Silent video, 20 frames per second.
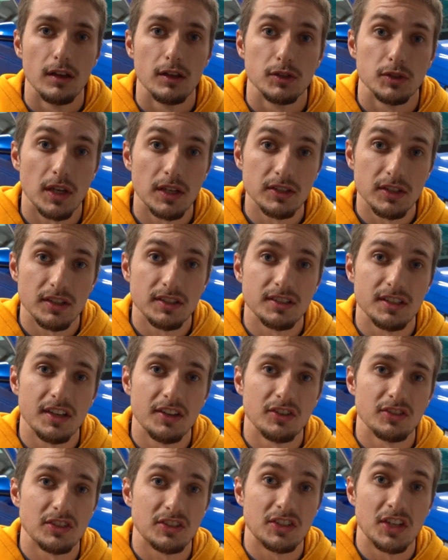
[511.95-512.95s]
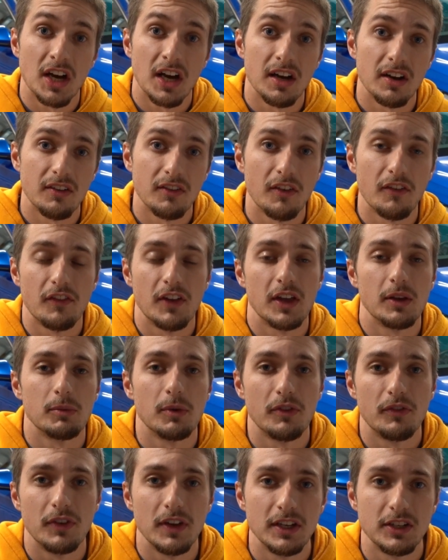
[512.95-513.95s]
So as you can see, there's a ton of
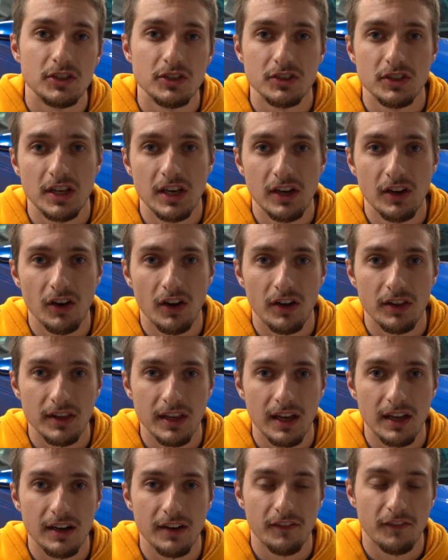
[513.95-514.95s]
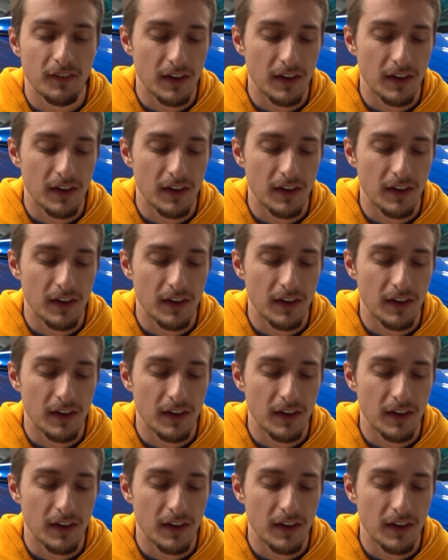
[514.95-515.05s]
available features here on the IONIQ